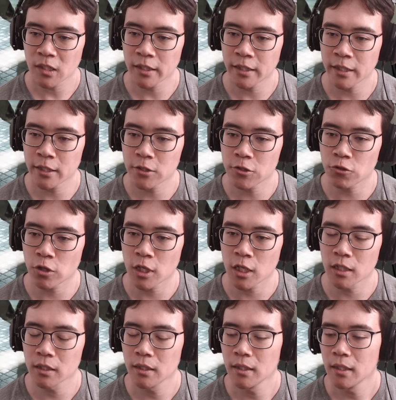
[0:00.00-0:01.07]
I can't
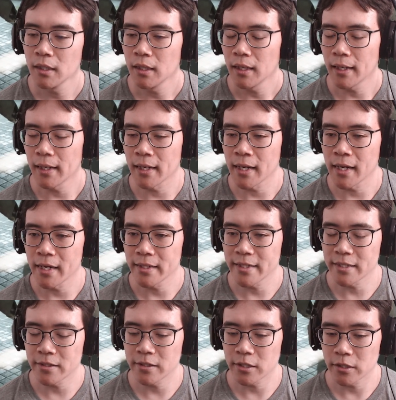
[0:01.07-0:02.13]
draw,
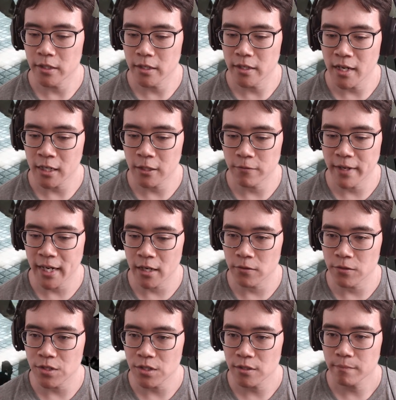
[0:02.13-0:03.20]
that they're going to knock
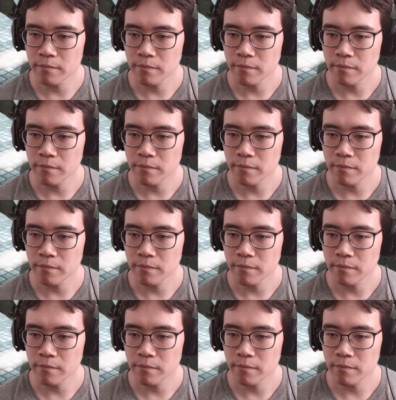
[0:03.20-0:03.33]
around